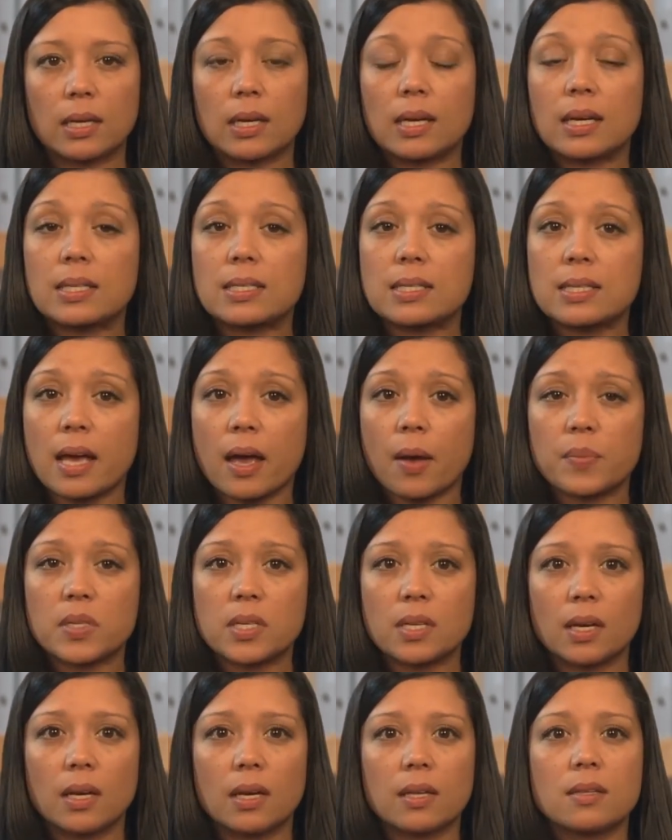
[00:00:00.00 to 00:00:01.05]

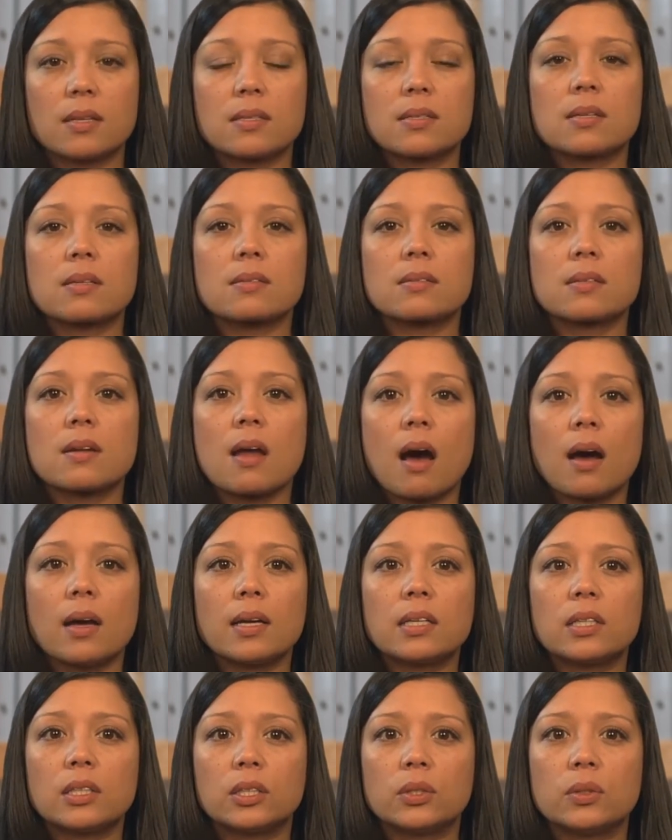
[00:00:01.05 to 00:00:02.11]
except this does not
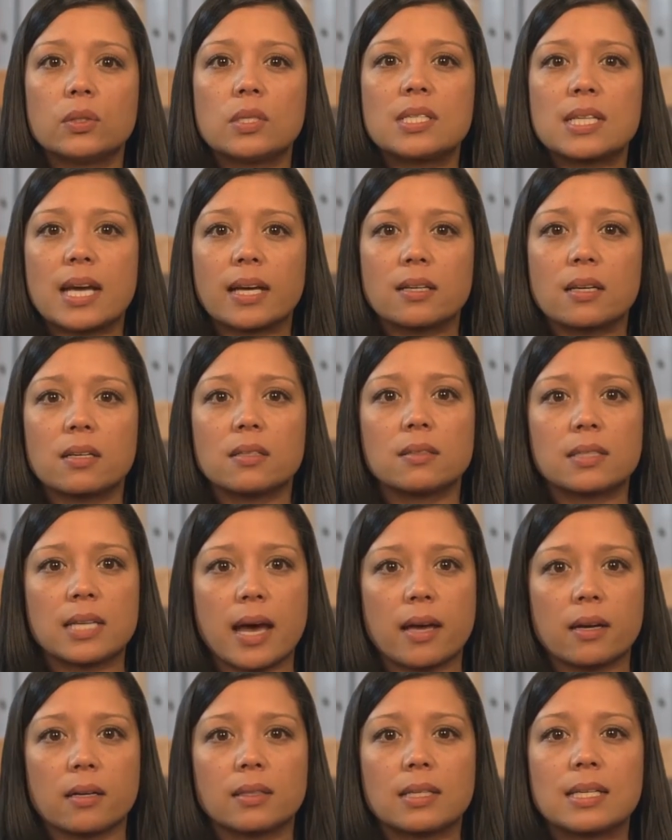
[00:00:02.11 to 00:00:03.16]
include technical
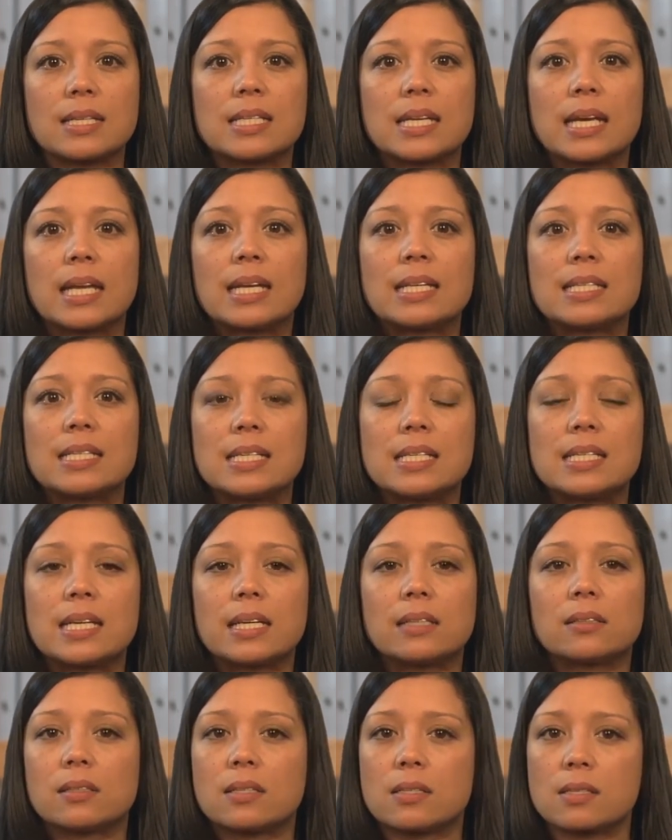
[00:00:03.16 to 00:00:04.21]
data containing
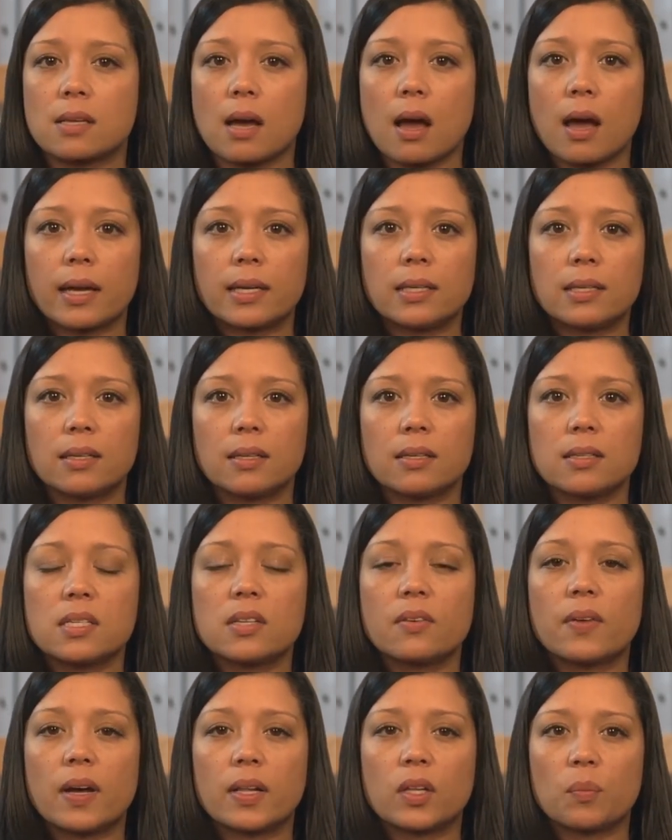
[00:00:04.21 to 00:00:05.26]
detailed design,
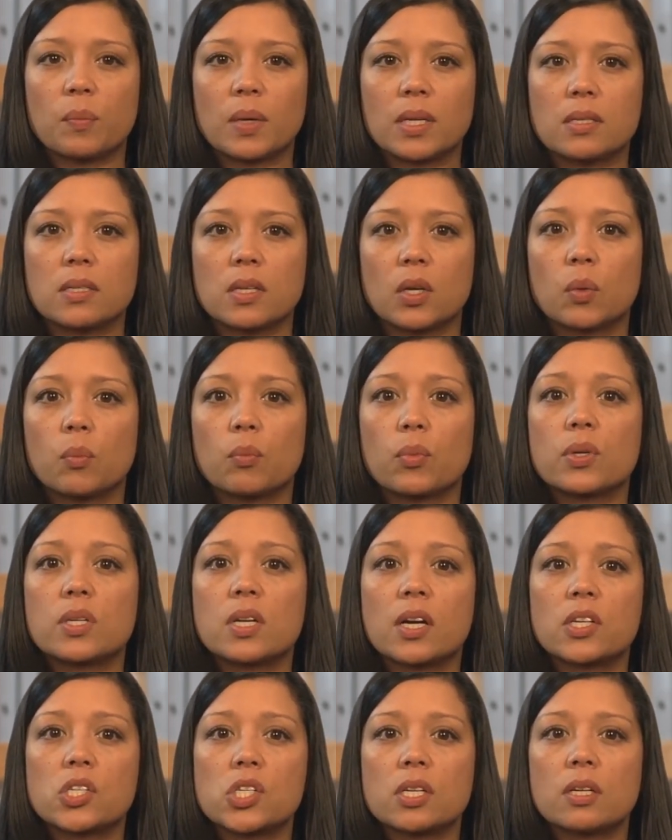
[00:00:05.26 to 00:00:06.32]
development,
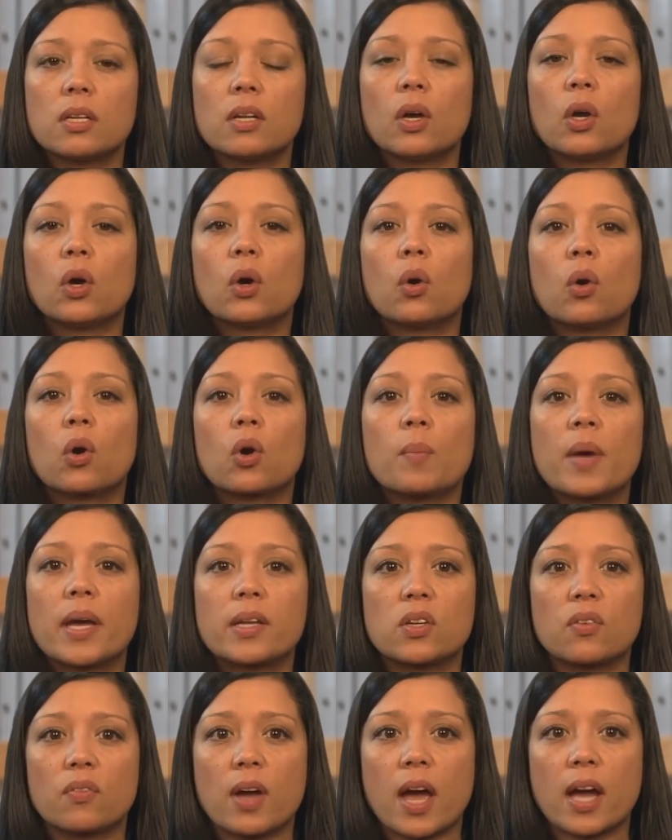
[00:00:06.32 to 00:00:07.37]
production, or
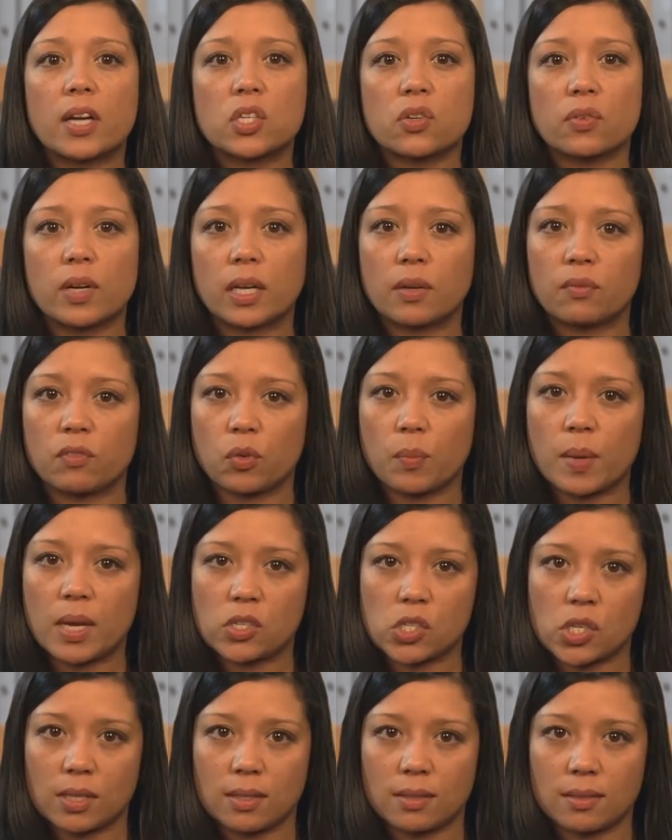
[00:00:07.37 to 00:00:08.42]
manufacturing
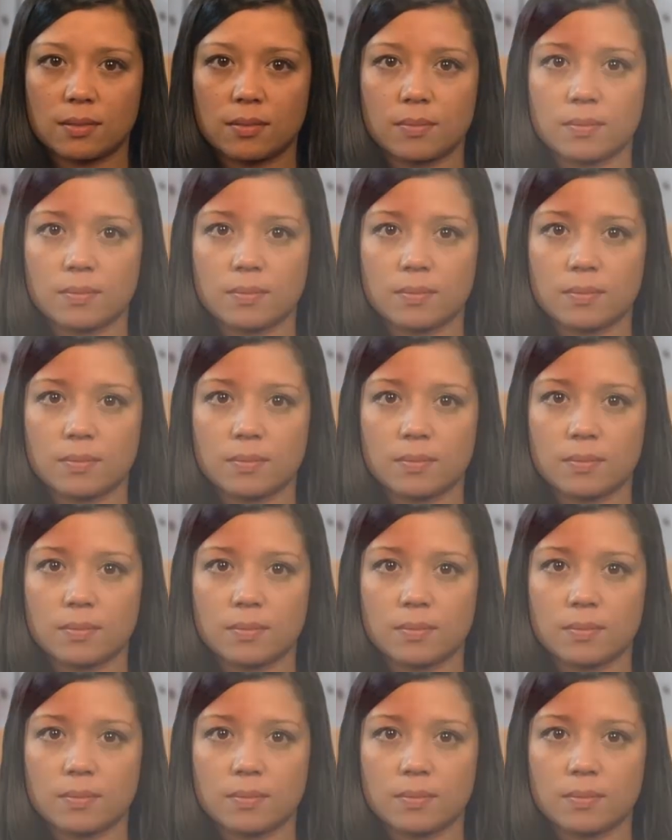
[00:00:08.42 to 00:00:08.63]
information.